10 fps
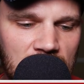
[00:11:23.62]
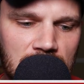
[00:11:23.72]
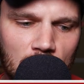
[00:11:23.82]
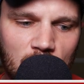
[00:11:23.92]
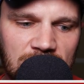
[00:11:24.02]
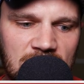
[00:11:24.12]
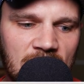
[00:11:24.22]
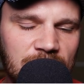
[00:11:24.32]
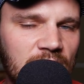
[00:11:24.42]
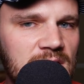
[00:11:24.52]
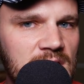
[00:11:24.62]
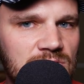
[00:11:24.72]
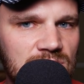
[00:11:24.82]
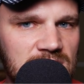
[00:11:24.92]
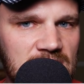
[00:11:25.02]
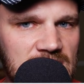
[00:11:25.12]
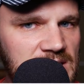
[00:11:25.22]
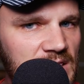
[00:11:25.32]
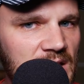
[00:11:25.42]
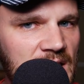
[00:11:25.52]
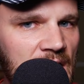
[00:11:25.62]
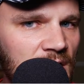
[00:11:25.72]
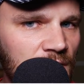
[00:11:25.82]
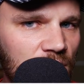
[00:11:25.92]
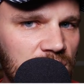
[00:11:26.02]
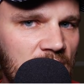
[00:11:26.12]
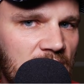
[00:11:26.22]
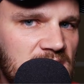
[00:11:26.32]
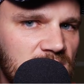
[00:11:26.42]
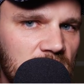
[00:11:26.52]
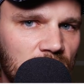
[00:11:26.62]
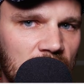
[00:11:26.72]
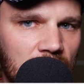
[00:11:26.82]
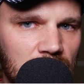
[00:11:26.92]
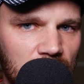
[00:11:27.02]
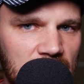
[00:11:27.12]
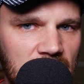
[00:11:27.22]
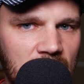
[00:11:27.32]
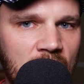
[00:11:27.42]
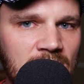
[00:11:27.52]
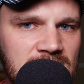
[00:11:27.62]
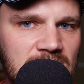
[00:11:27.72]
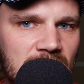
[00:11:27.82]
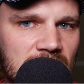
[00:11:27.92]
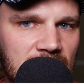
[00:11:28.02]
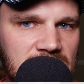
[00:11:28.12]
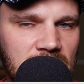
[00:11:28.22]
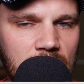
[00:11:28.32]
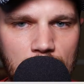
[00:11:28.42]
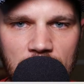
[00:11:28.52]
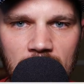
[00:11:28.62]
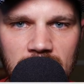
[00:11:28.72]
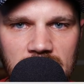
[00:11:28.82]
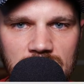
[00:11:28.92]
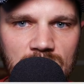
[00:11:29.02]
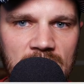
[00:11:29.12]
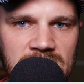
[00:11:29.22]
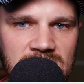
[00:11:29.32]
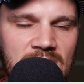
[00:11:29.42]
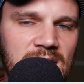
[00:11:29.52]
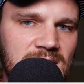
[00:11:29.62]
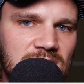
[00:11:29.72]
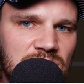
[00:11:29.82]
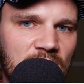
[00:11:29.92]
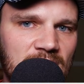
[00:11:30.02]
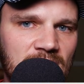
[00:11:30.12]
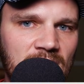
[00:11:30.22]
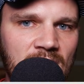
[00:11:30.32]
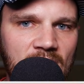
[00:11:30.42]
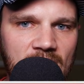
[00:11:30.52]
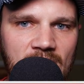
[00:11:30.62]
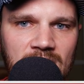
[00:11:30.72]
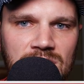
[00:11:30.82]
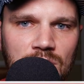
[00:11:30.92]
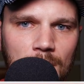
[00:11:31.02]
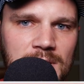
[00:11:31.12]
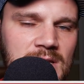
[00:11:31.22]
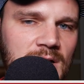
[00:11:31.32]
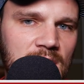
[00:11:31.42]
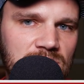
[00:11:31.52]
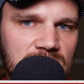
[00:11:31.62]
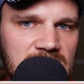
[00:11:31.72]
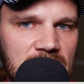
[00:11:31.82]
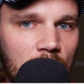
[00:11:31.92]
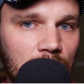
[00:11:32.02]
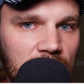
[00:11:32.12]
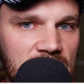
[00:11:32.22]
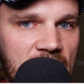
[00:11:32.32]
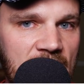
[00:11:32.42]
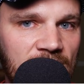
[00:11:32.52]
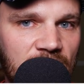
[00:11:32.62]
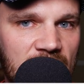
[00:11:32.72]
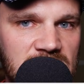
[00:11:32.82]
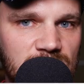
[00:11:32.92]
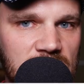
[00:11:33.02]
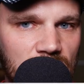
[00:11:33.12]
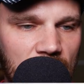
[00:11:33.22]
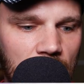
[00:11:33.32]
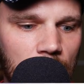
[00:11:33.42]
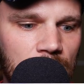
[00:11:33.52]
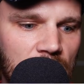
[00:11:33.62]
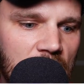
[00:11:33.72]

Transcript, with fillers: You know, one thing I find interesting is that the California High-Speed Rail Authority constantly likes to compare the U S to China and European countries that already have high-speed rail.